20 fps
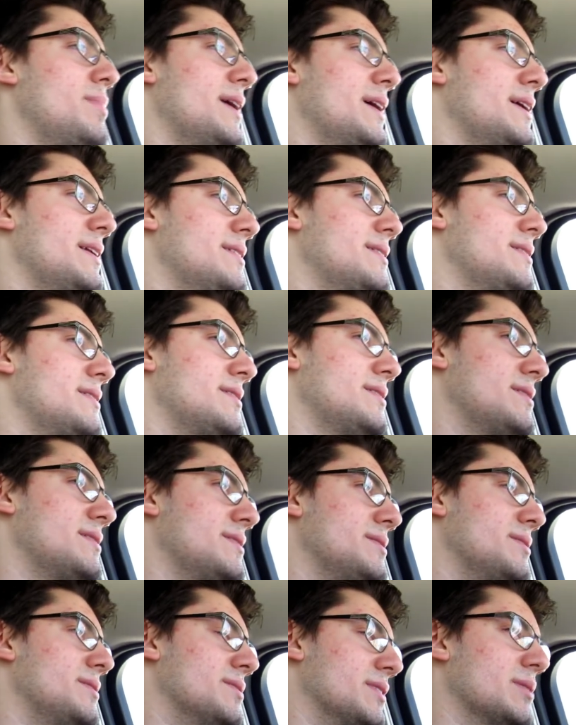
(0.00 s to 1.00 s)
but
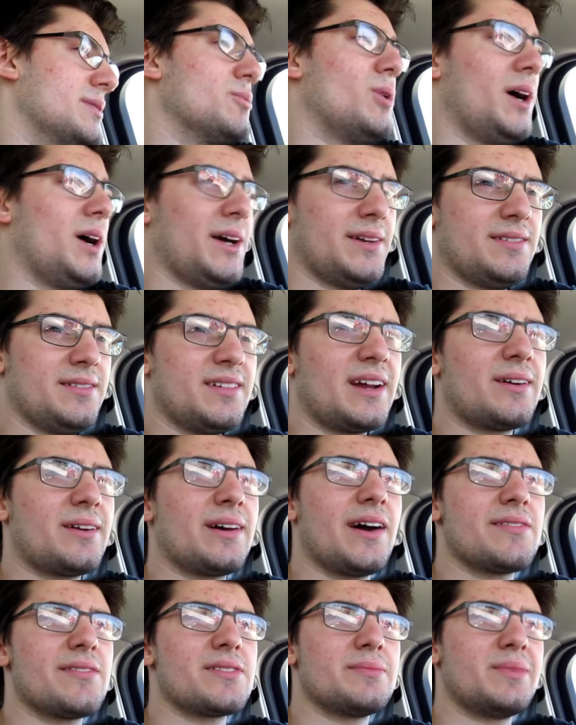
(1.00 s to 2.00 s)
one, I
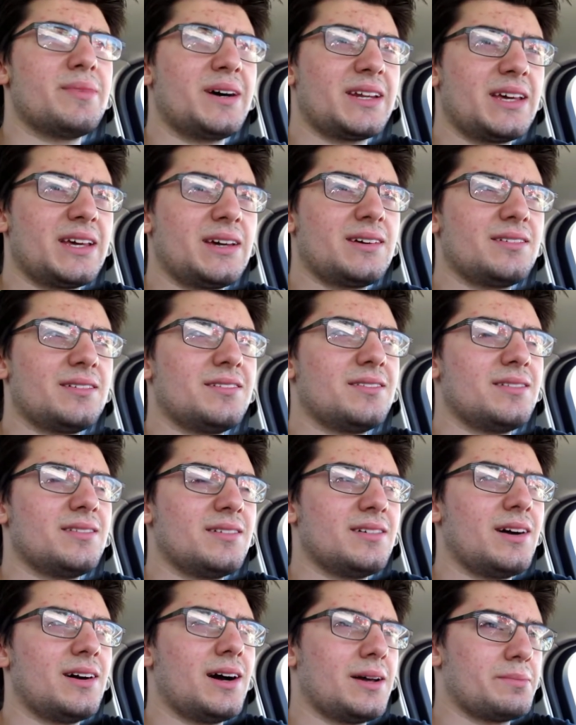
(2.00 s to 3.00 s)
don't have the money
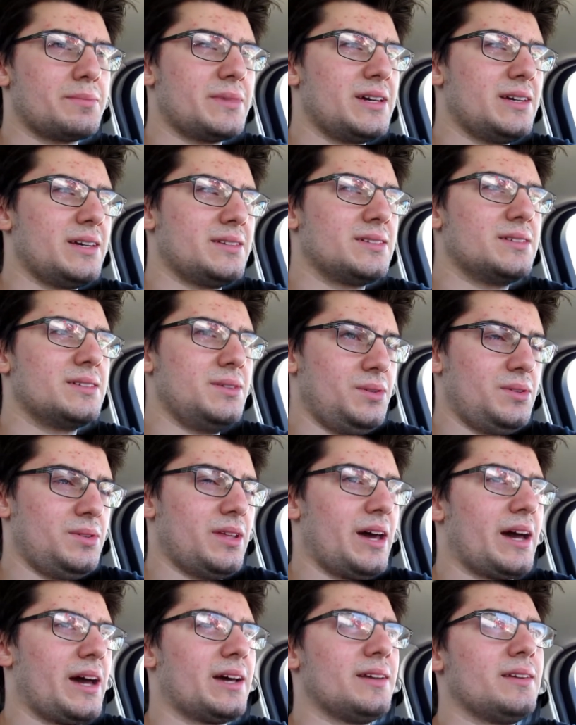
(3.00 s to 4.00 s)
on me to do
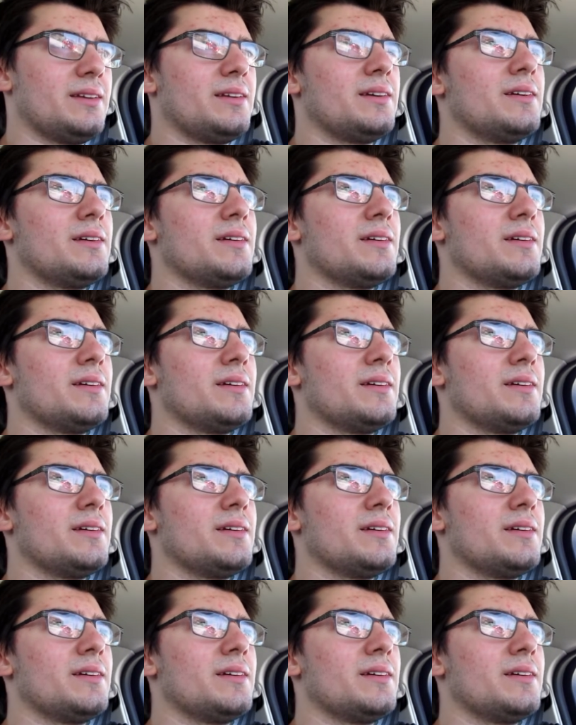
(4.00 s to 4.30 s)
that.